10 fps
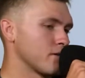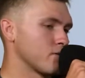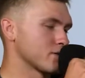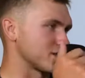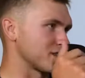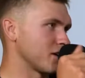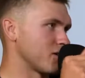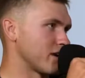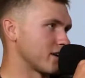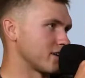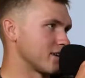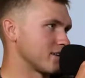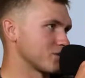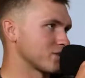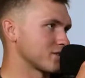Where's the CO at?
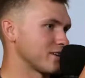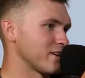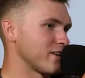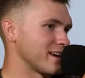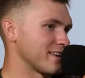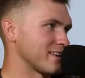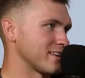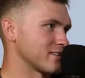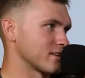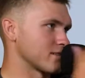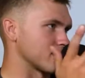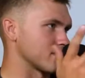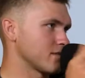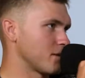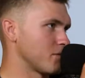And then he's like,
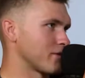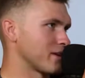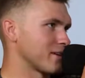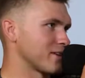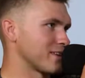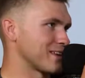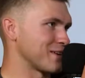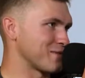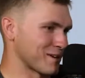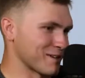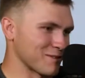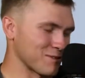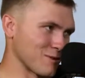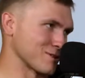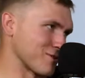yeah, I'm over here. And then he fucking
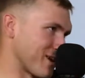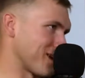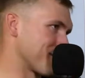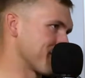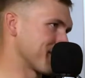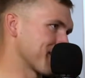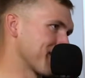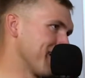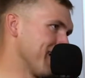throws a grenade over there.